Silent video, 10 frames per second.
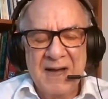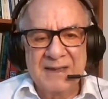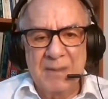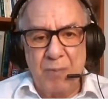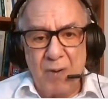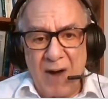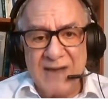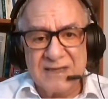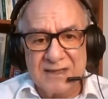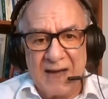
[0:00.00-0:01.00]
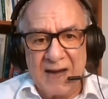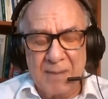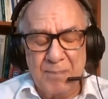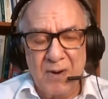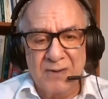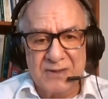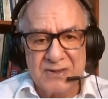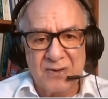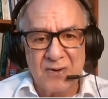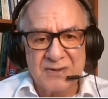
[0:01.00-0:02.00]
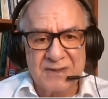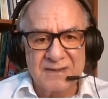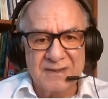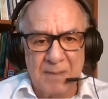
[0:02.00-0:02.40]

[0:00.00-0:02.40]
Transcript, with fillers: the price tag upon these courses